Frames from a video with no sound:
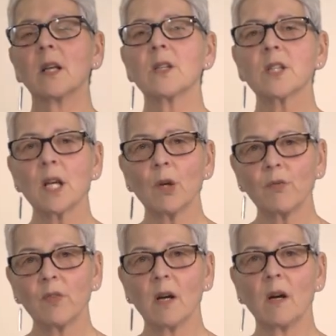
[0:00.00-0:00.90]
So
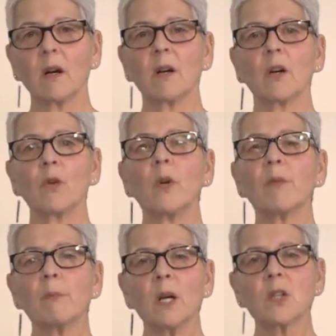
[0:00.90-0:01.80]
far,
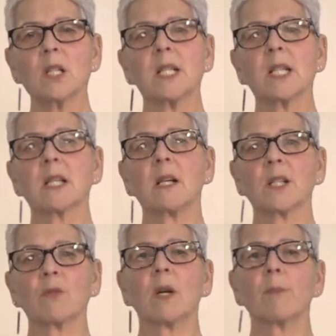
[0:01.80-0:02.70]
we've mostly
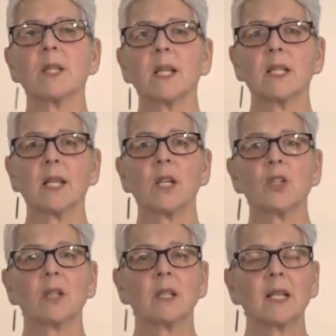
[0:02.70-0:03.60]
discussed
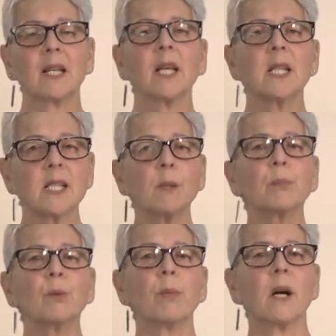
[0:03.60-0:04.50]
representation in
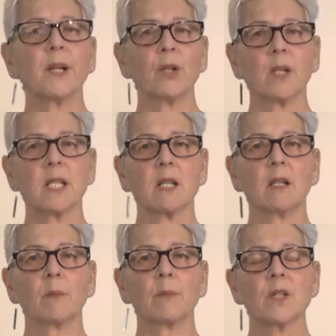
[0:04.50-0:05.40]
simple binary
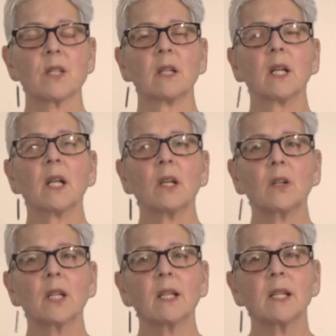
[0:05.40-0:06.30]
terms,
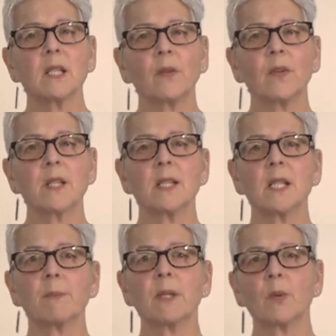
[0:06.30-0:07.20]
looking at
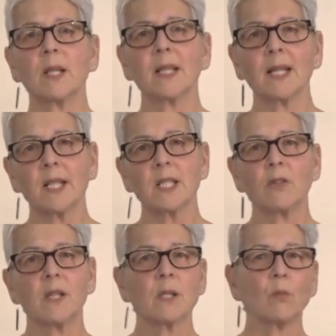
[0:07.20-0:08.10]
differences between the
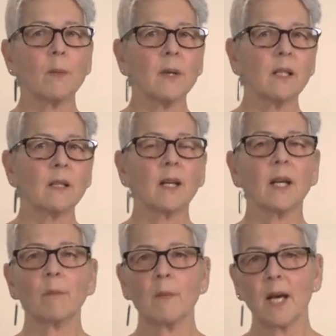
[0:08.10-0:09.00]
categories women
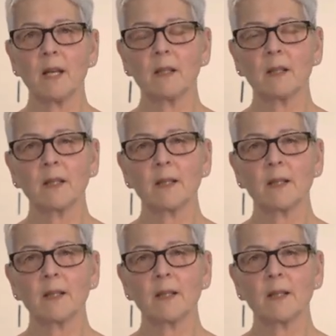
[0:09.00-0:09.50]
and men.